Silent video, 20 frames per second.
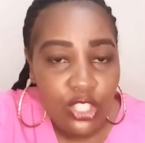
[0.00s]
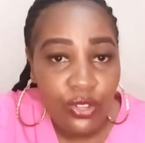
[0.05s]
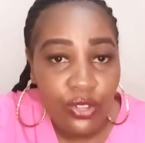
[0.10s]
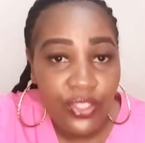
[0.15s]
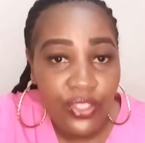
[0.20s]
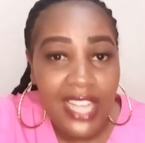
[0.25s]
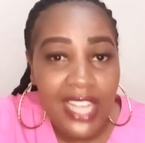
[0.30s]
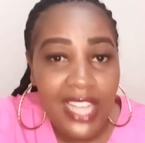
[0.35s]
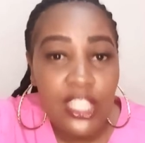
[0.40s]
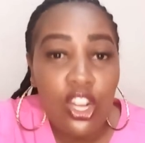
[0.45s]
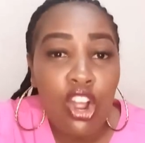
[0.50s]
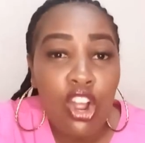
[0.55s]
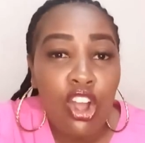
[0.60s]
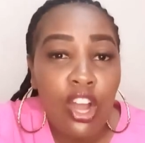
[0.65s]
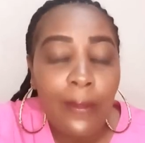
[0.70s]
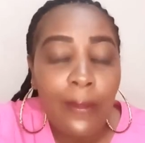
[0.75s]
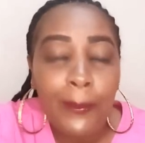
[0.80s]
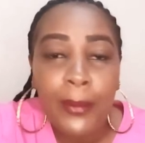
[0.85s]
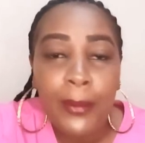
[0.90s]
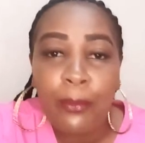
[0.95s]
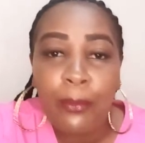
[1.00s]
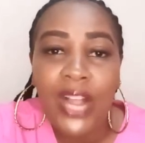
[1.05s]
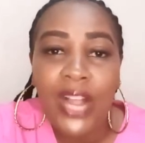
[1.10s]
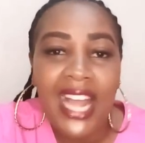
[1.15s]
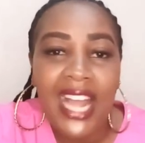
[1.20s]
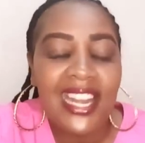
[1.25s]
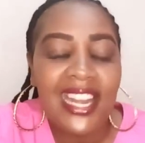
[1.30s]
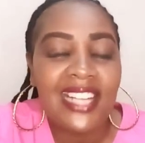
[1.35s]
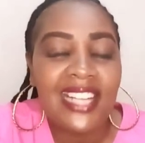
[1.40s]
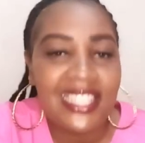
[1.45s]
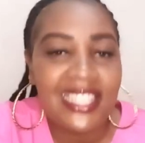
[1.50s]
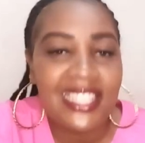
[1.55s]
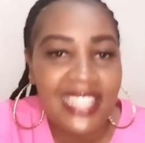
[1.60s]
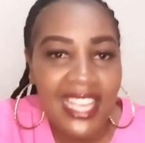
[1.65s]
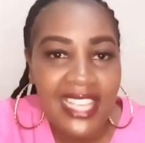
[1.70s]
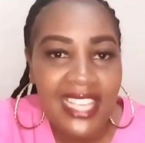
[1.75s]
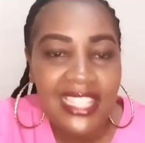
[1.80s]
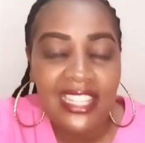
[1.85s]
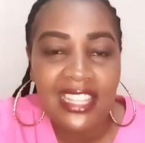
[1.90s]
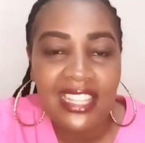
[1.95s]
so that all people can
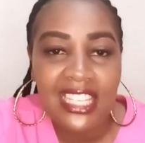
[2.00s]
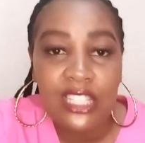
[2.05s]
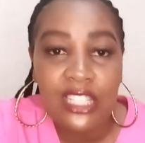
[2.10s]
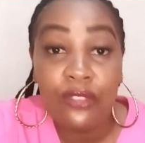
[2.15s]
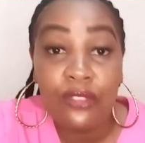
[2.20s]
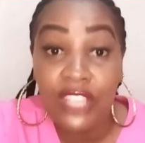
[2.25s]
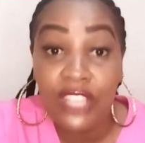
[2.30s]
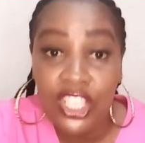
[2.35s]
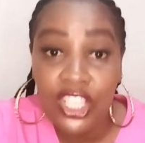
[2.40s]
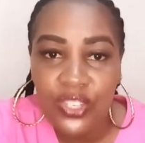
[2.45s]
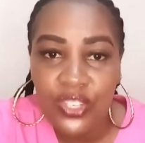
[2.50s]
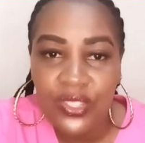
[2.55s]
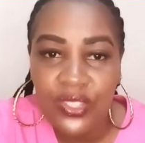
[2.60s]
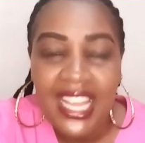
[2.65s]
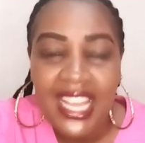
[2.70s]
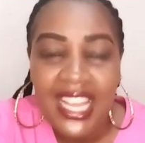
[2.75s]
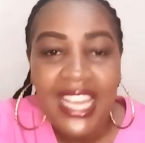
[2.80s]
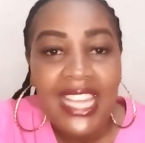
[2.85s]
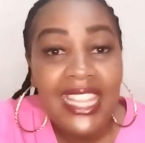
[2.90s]
access these videos.